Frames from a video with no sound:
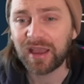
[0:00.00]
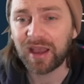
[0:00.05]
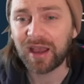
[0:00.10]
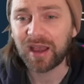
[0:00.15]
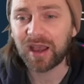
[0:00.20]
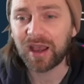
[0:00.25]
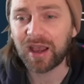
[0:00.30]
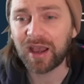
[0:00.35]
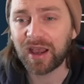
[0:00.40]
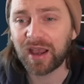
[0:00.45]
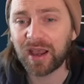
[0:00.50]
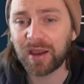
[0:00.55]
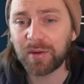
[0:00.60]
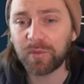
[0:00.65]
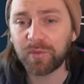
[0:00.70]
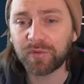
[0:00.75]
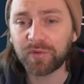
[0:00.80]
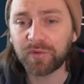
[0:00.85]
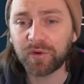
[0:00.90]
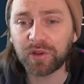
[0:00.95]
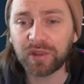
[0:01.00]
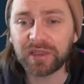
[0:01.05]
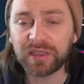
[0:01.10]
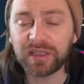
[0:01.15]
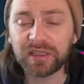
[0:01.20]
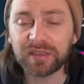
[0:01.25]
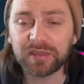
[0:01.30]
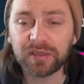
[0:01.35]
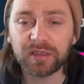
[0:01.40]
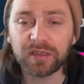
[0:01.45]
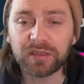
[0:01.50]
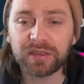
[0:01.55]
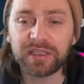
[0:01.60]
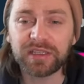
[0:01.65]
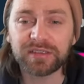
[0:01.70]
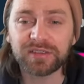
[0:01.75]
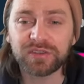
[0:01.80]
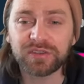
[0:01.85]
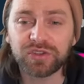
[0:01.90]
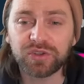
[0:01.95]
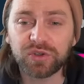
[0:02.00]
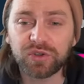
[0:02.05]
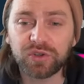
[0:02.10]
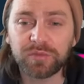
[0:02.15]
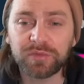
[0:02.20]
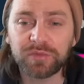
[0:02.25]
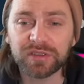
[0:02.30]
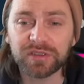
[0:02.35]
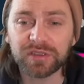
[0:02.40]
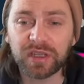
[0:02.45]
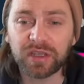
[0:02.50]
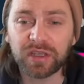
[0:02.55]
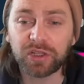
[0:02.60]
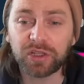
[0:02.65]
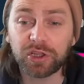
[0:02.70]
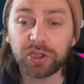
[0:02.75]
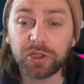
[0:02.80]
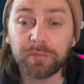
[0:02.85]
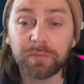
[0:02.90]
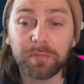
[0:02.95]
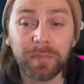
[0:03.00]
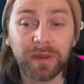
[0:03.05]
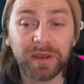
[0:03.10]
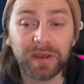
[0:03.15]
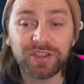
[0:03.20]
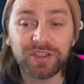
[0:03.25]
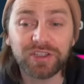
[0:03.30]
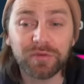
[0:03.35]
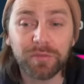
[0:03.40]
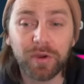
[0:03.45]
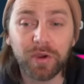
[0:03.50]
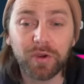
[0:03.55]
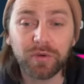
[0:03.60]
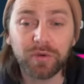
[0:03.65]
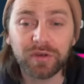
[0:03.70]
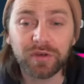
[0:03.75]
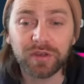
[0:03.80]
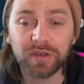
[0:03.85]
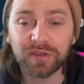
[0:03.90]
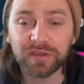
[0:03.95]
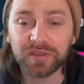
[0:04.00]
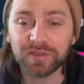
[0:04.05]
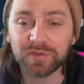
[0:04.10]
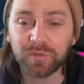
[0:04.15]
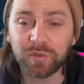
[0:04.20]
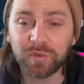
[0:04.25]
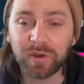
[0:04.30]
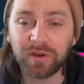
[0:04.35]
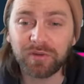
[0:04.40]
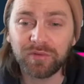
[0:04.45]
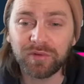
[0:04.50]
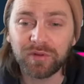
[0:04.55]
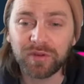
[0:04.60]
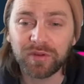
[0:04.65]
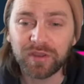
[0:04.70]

Uh, we've got league, leagues and tournaments, and club manager mode as well.